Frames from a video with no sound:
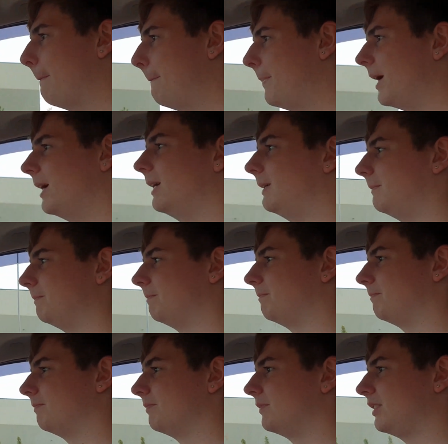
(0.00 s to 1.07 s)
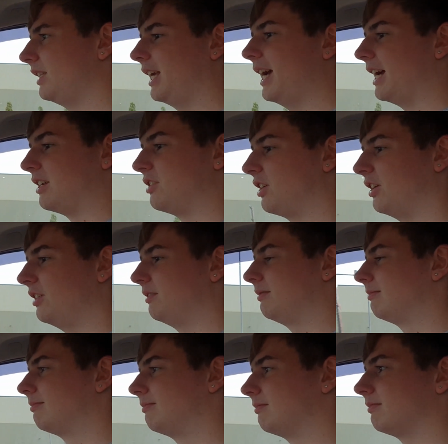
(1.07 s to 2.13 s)
But yeah, so
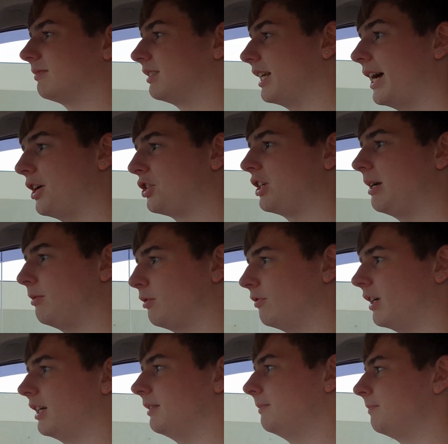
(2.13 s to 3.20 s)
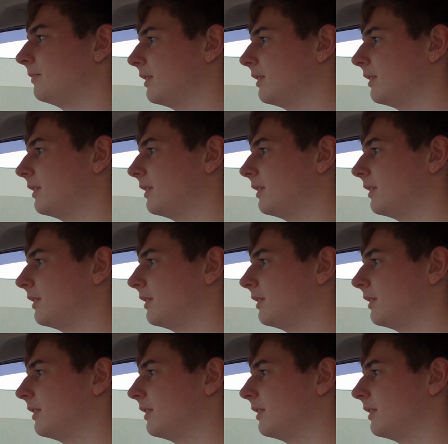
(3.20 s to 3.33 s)
they are cheap to run,